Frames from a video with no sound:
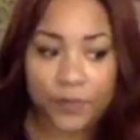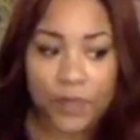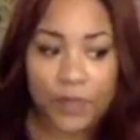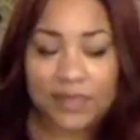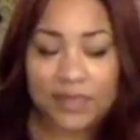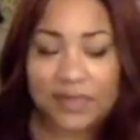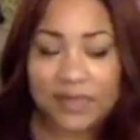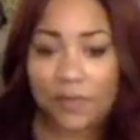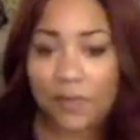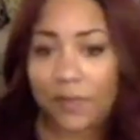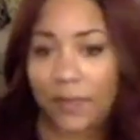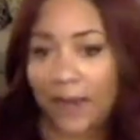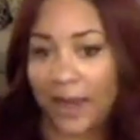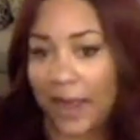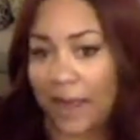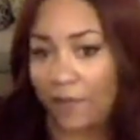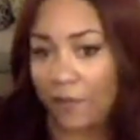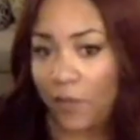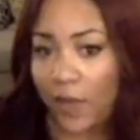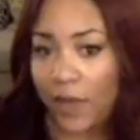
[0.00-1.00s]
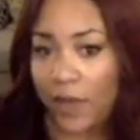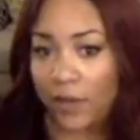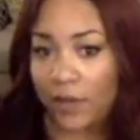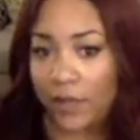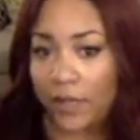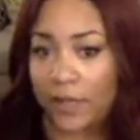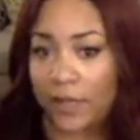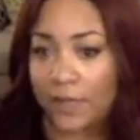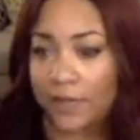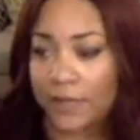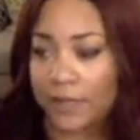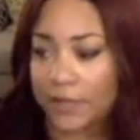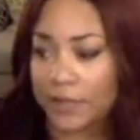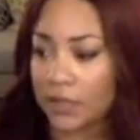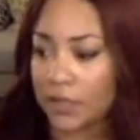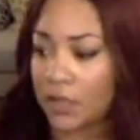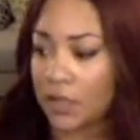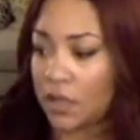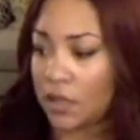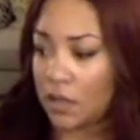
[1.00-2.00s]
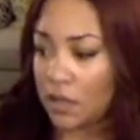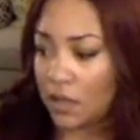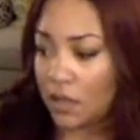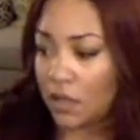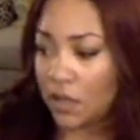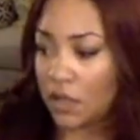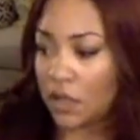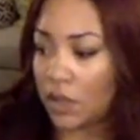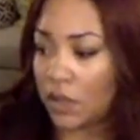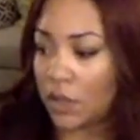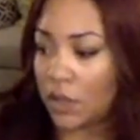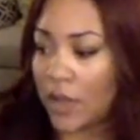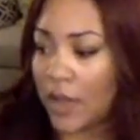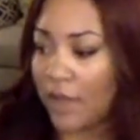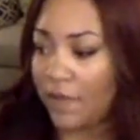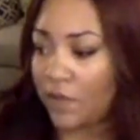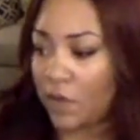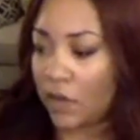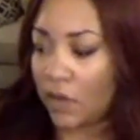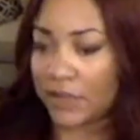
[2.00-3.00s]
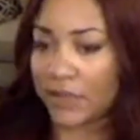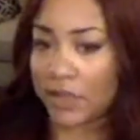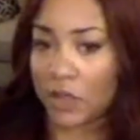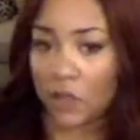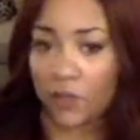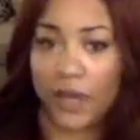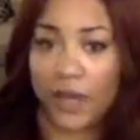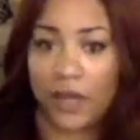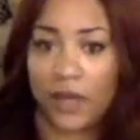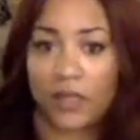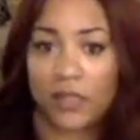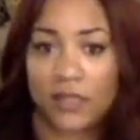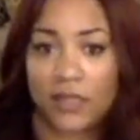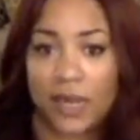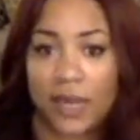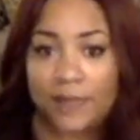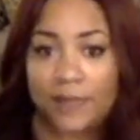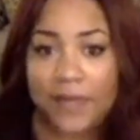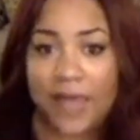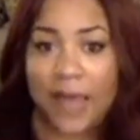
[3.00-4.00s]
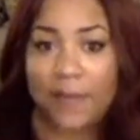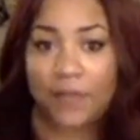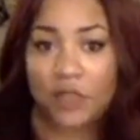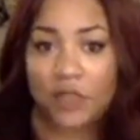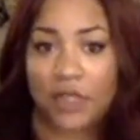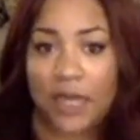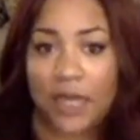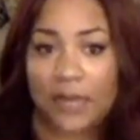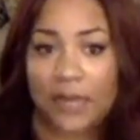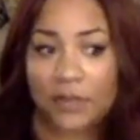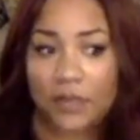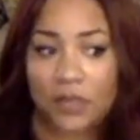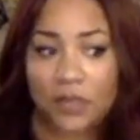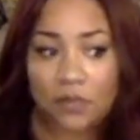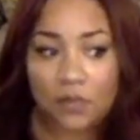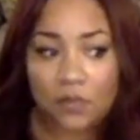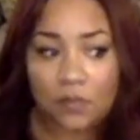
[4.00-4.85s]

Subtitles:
someone might have wider hips. You know, you have girls that are pear-shaped, apple-shaped,